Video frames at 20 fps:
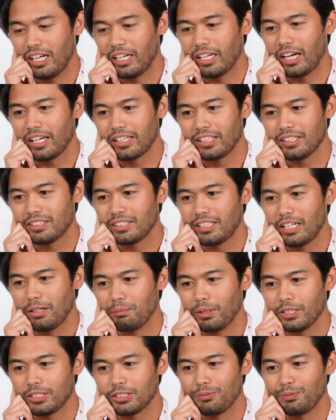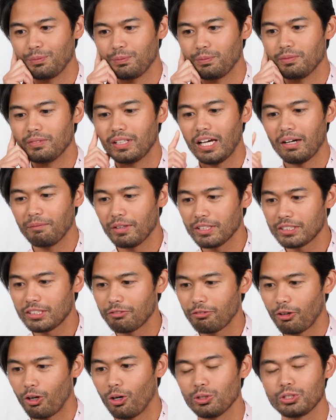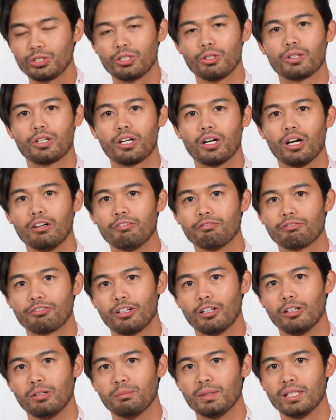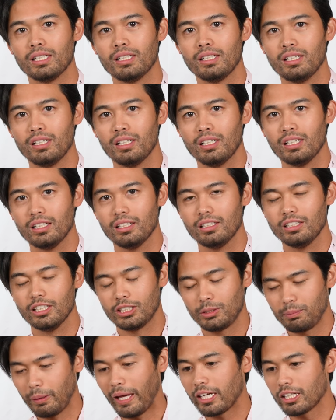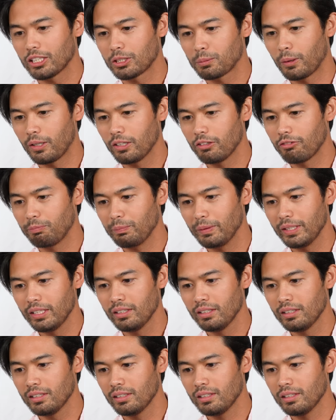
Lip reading: I guess that must have also come from the Spanish part of me.